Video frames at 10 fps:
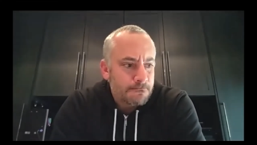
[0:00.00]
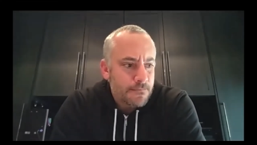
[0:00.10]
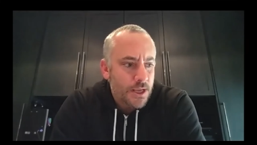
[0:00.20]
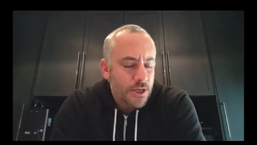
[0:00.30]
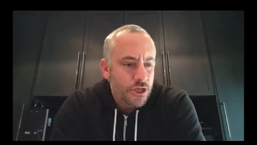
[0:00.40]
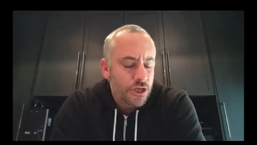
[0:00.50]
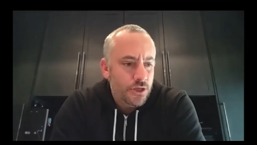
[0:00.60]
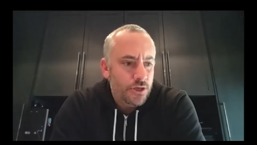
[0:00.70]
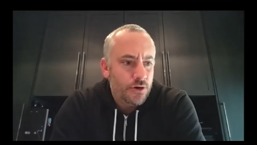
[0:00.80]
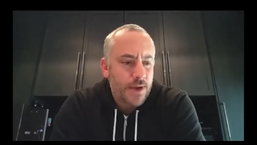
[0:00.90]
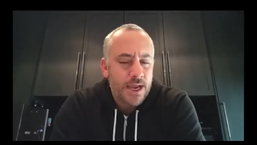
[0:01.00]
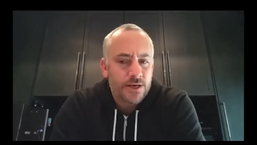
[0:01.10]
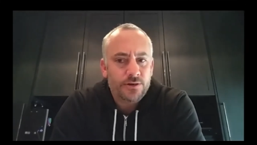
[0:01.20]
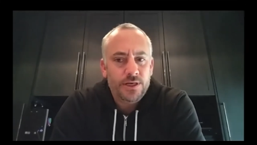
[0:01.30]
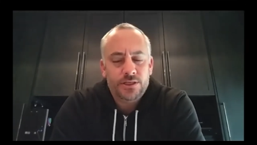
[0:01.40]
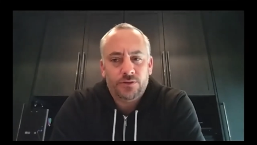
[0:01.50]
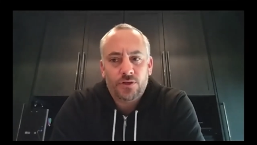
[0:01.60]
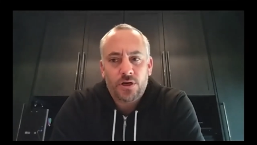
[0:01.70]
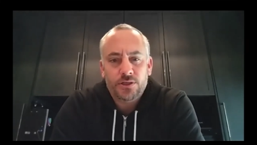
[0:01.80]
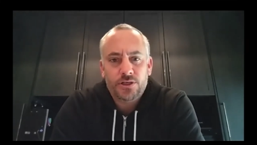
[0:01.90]
you know entering into
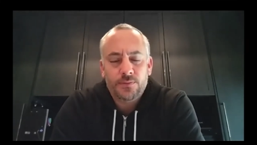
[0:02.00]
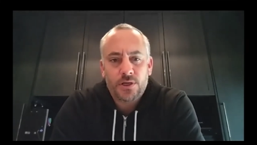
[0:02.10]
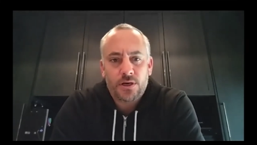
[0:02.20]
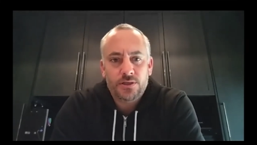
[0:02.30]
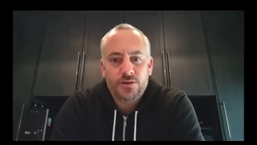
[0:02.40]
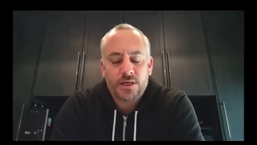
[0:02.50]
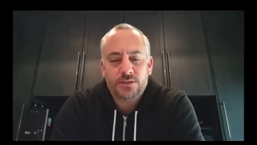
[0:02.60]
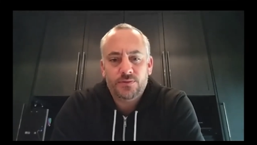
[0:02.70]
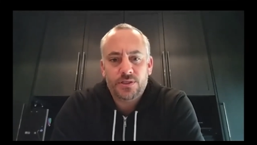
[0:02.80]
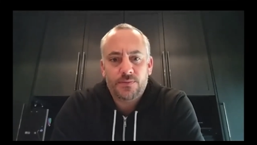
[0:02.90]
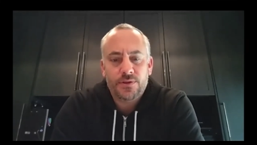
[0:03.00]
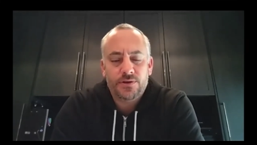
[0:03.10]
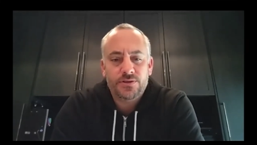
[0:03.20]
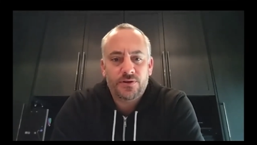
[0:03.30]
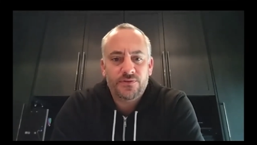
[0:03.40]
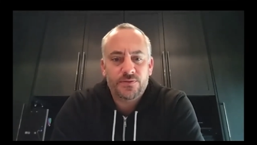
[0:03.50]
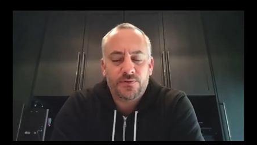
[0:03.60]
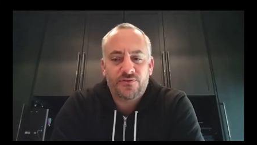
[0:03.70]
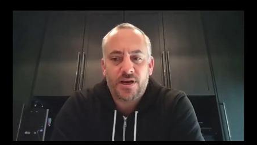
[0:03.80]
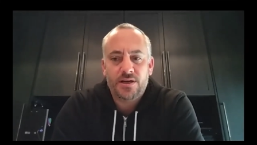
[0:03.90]
long-term contracts with some of their service
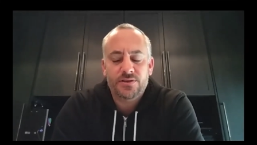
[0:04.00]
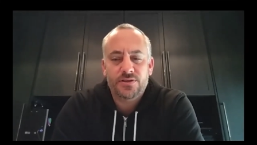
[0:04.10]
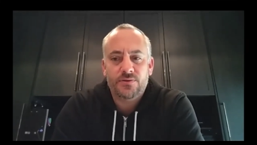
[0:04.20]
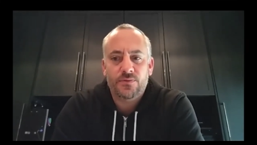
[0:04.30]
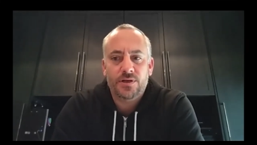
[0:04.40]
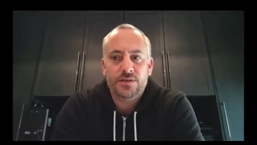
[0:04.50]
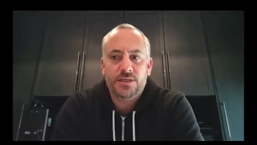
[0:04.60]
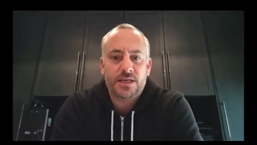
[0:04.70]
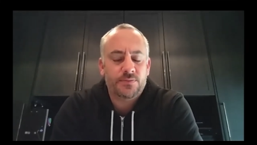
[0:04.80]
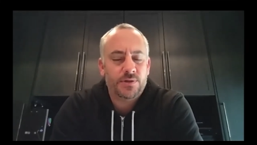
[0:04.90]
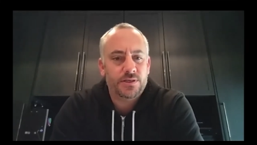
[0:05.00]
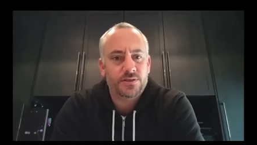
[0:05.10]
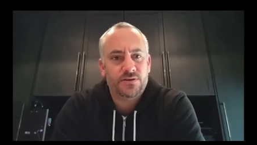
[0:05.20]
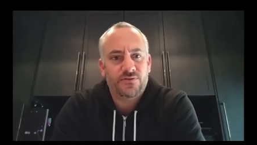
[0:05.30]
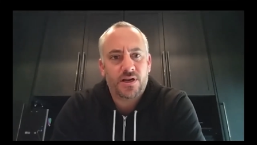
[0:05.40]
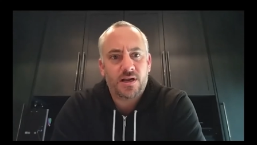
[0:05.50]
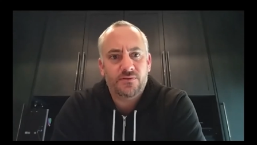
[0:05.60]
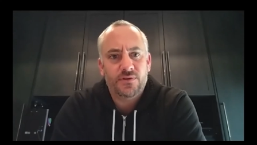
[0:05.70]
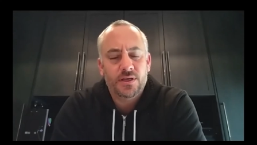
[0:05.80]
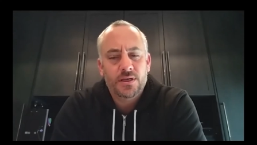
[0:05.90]
providers that were desperate to survive
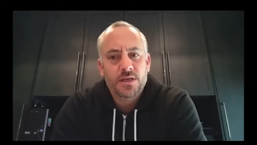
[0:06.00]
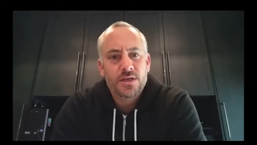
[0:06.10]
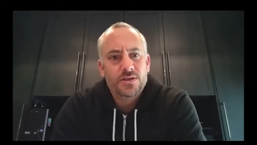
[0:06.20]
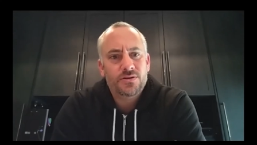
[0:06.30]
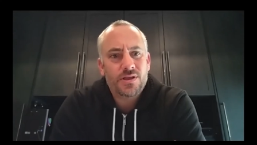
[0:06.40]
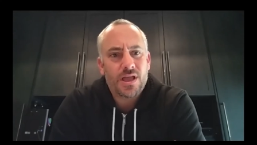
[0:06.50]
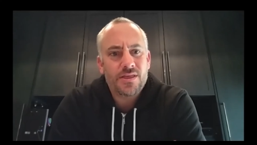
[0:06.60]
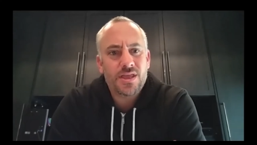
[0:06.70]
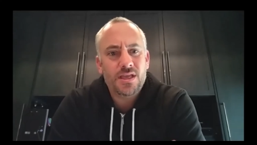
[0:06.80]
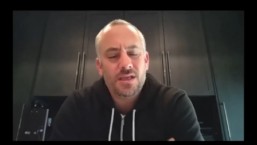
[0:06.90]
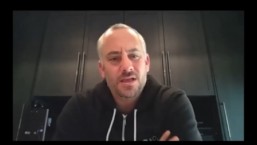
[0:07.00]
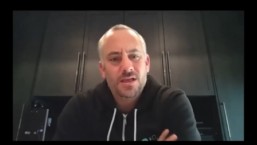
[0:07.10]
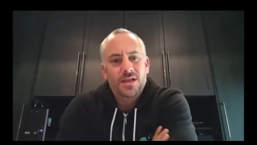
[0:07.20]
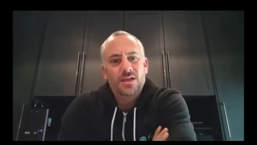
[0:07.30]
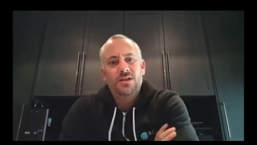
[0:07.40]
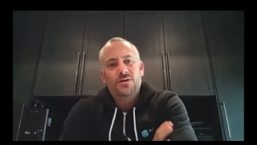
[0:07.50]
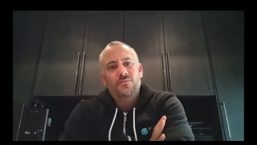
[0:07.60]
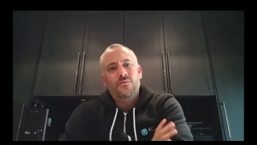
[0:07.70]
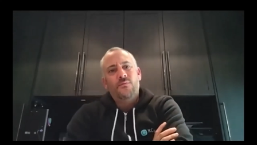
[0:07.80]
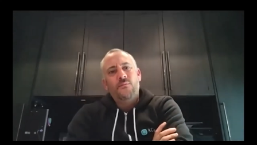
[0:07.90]
so i think you
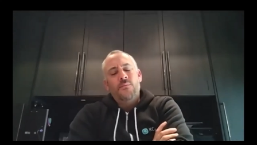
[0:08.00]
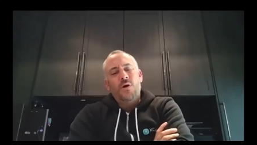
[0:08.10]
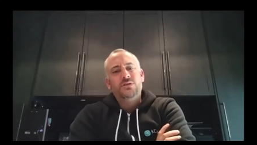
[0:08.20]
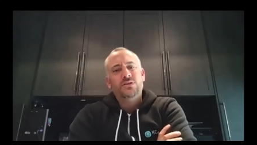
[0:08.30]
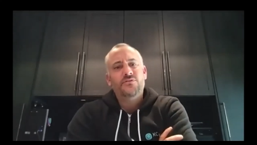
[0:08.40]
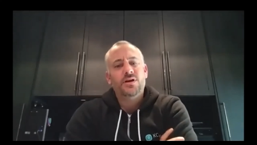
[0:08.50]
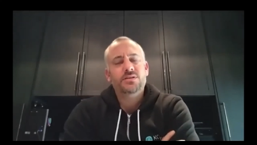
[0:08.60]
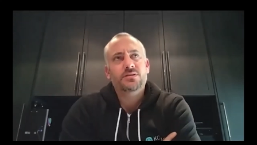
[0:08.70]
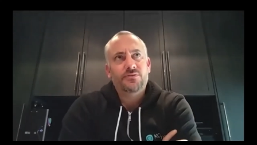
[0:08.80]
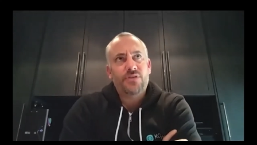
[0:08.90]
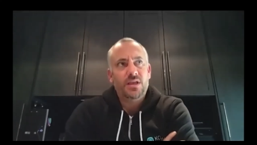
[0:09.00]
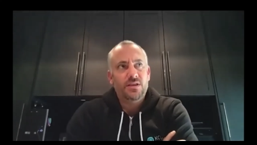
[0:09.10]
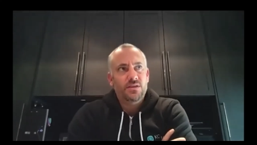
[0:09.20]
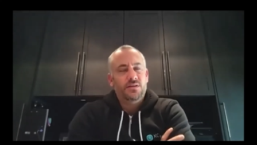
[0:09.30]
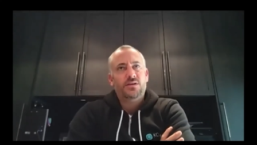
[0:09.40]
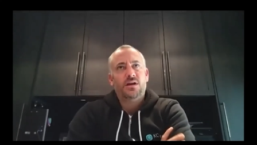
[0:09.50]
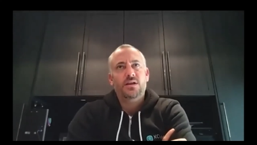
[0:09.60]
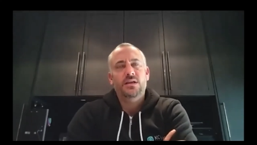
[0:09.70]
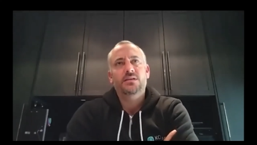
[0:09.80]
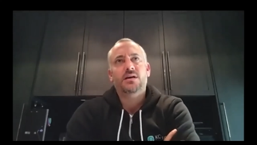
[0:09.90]
know most of us think in the t-
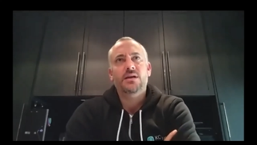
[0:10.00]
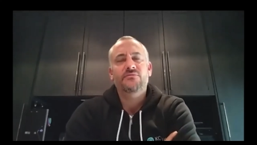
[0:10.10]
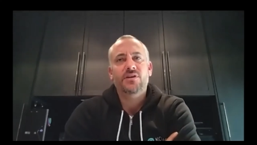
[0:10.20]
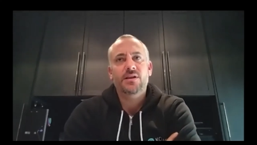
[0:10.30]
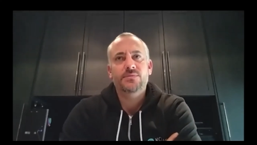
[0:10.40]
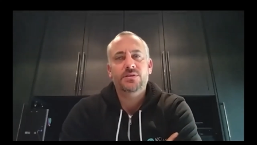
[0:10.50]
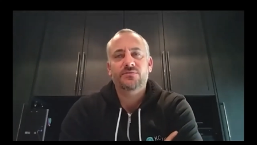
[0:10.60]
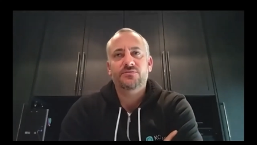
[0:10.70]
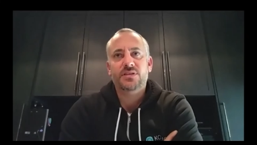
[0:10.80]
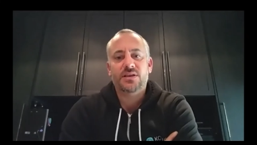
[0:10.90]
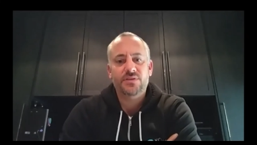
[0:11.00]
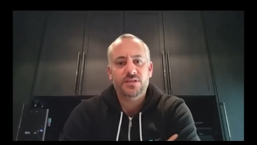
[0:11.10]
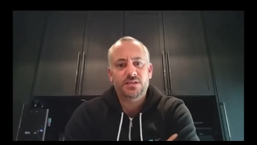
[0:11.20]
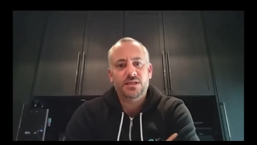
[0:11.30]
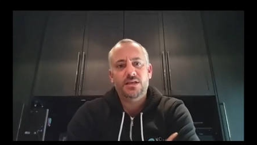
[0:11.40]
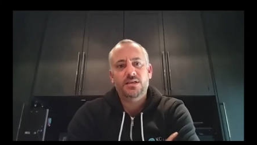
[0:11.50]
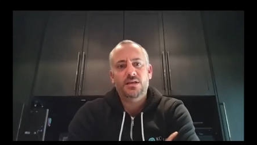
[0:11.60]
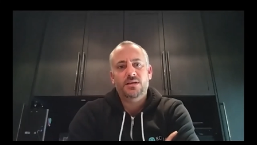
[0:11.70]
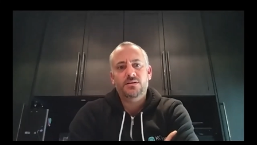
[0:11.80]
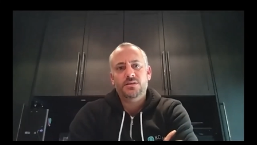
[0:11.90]
in time frames of seven to ten
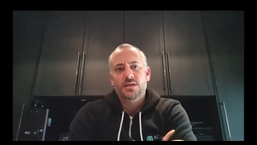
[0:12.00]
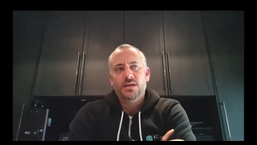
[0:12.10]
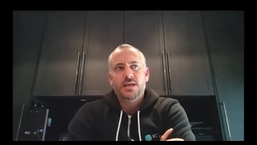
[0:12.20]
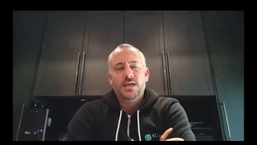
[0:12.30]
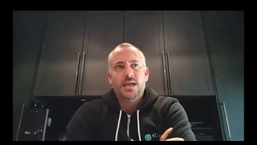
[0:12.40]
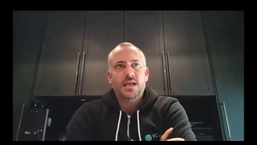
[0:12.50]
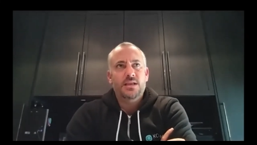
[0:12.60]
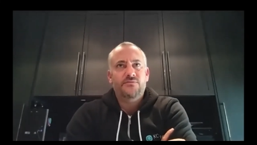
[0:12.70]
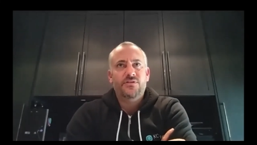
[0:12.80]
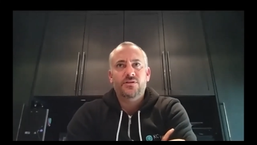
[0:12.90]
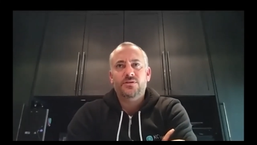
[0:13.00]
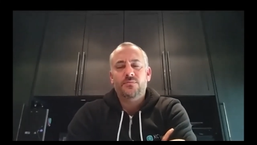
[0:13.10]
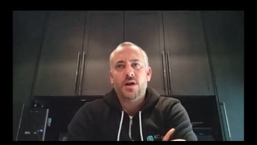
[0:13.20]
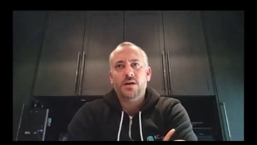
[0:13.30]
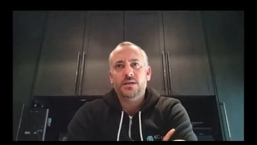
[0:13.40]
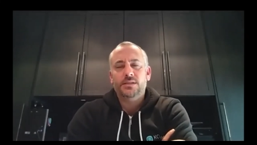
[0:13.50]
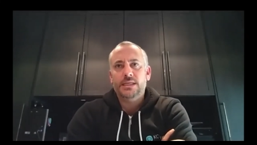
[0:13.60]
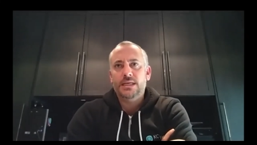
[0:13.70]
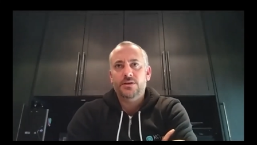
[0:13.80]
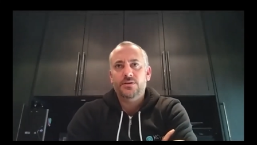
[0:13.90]
years and if there's a market
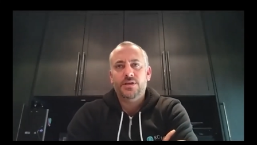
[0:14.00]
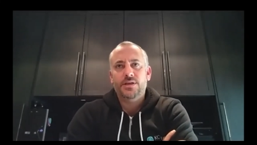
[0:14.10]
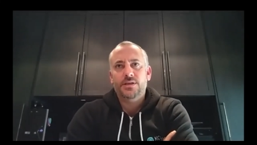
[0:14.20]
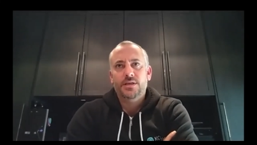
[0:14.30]
leader that